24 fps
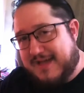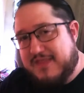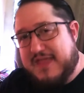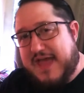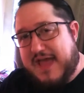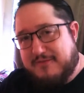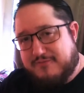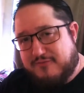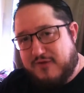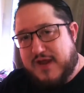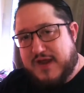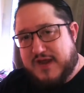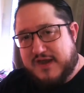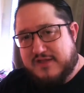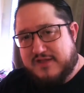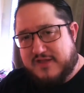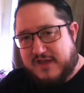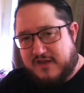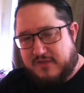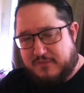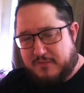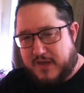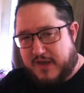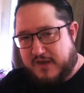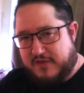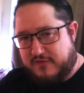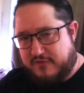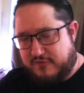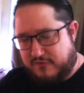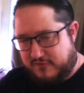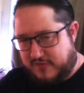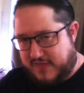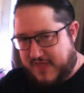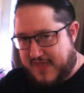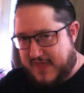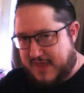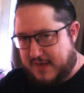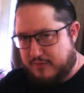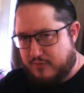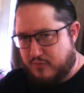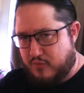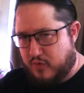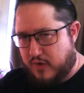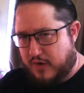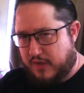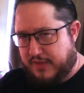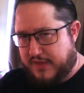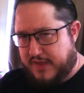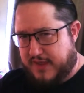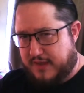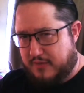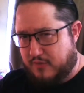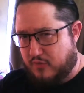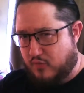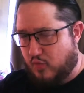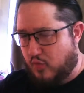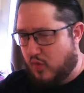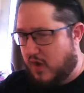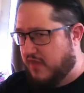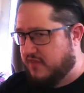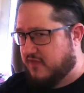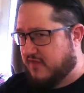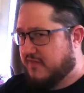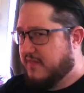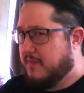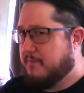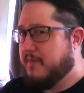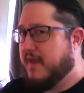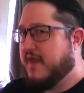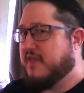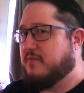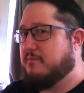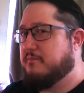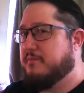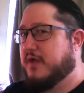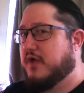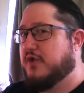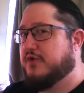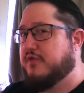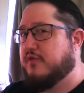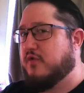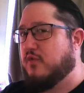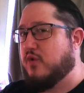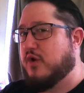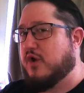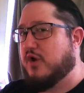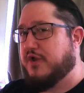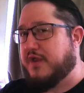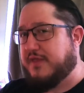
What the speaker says: that Frankenstein's monster's head really wasn't the best build in the world.